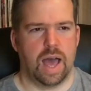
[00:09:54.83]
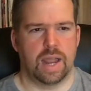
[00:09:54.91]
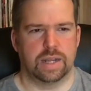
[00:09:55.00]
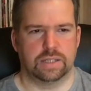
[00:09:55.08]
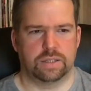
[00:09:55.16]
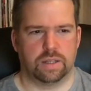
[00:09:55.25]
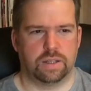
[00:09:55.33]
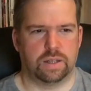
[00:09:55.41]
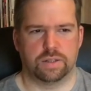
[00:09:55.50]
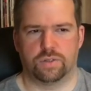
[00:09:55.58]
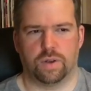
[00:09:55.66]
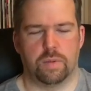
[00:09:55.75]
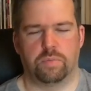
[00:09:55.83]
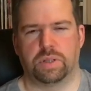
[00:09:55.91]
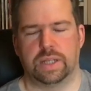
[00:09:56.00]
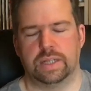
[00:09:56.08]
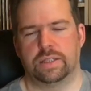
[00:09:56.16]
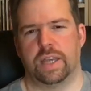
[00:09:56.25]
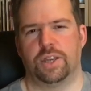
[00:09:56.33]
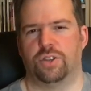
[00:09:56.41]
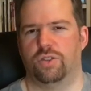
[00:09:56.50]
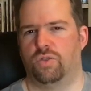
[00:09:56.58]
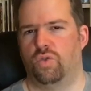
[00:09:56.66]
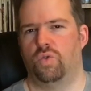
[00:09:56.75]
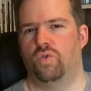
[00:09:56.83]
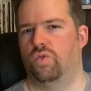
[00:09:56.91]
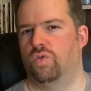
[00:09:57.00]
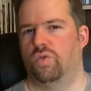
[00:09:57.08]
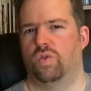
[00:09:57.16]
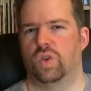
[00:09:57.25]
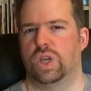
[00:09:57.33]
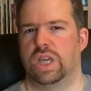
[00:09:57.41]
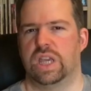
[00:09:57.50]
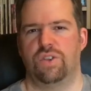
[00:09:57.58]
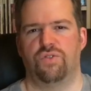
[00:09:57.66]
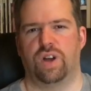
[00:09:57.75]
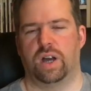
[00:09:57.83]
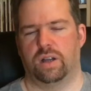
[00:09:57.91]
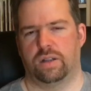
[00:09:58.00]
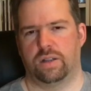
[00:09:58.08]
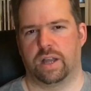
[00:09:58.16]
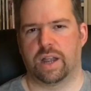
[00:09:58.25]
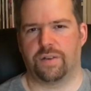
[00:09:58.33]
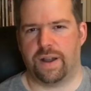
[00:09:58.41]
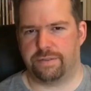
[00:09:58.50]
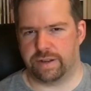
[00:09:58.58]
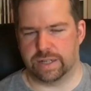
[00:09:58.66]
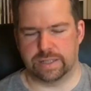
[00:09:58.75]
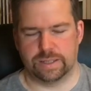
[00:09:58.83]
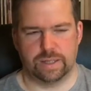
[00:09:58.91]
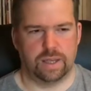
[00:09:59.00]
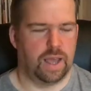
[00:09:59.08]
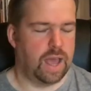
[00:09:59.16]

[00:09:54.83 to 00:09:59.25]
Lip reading: and it still had sort of PlayStation 2 era graphics.